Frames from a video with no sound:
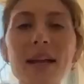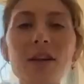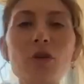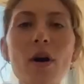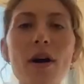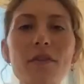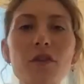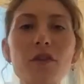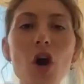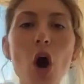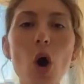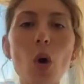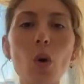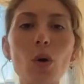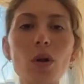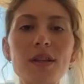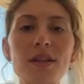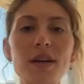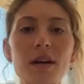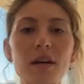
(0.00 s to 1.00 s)
and then, then, you have
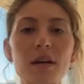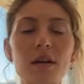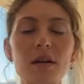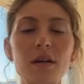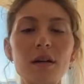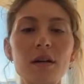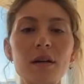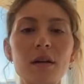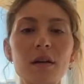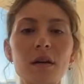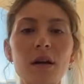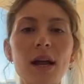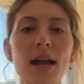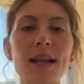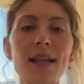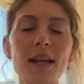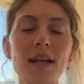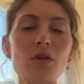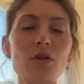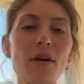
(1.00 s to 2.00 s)
gold.
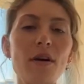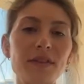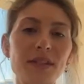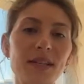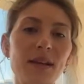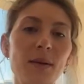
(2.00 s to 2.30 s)
and then you have